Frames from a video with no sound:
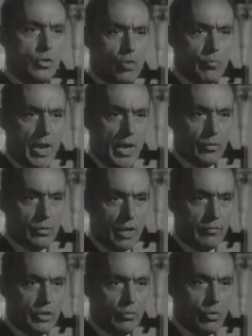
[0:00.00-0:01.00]
No man who
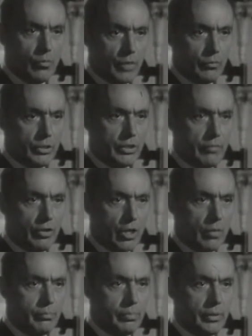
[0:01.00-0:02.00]
loves a woman would give
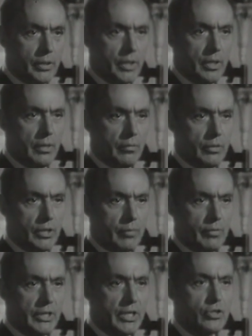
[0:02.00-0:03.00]
her up
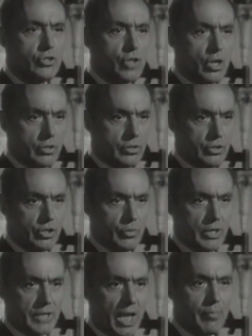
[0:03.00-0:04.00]
without making certain
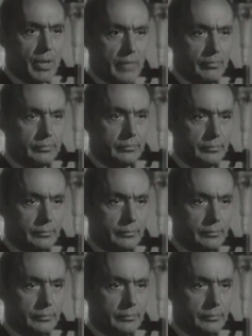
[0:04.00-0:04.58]
she was happy.